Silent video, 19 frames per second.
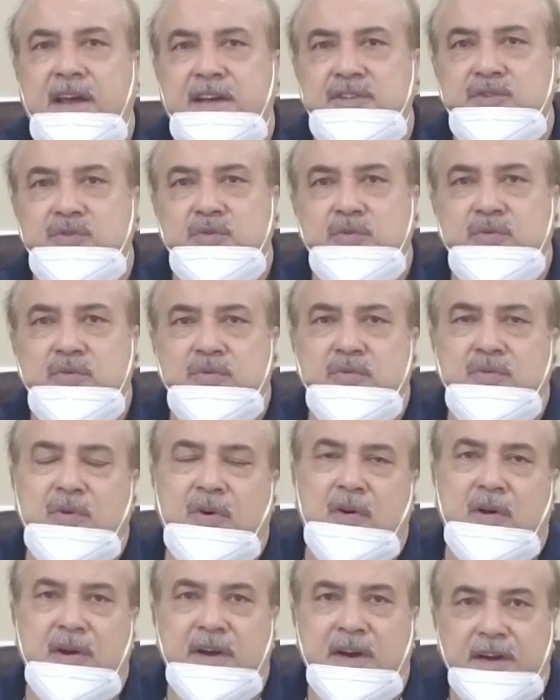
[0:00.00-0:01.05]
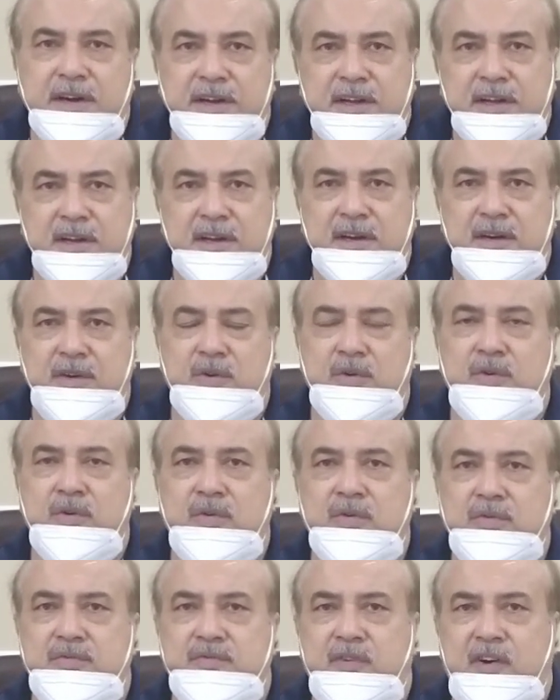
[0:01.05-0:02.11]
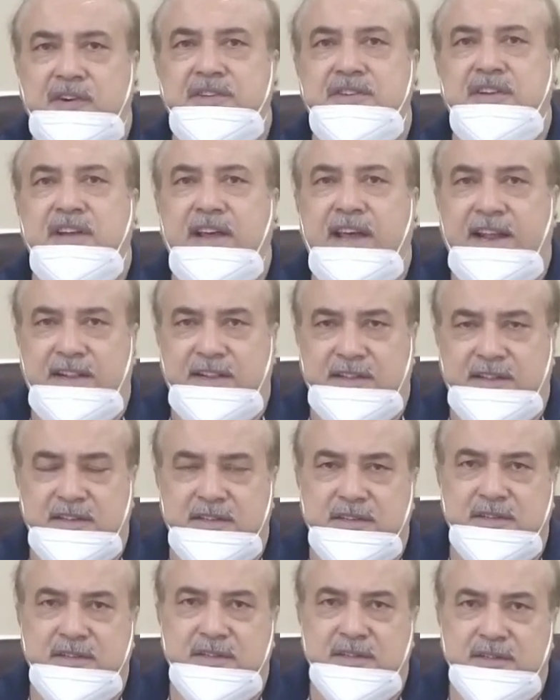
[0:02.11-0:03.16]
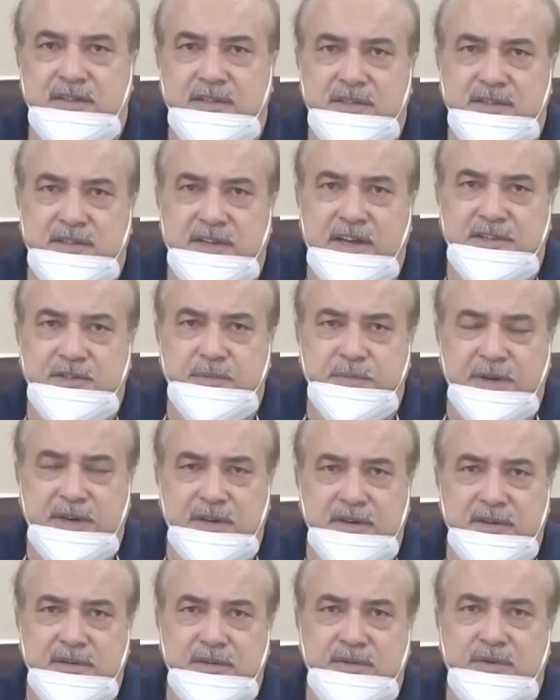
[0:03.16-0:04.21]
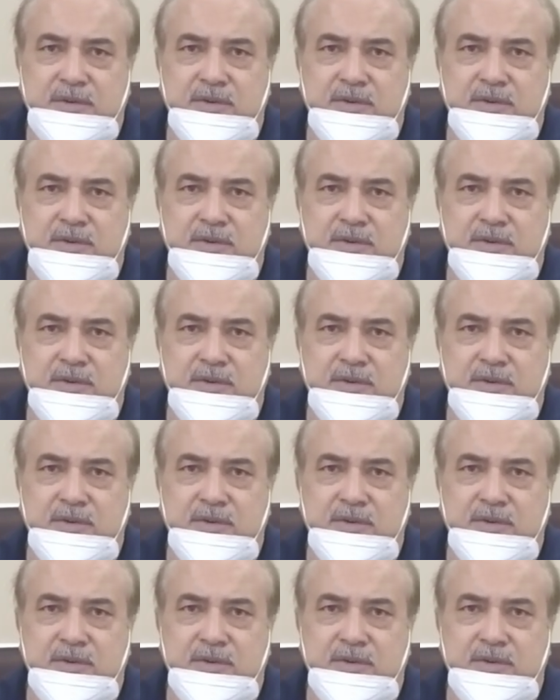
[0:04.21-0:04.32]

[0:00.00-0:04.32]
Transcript: As you already know what's health, this has been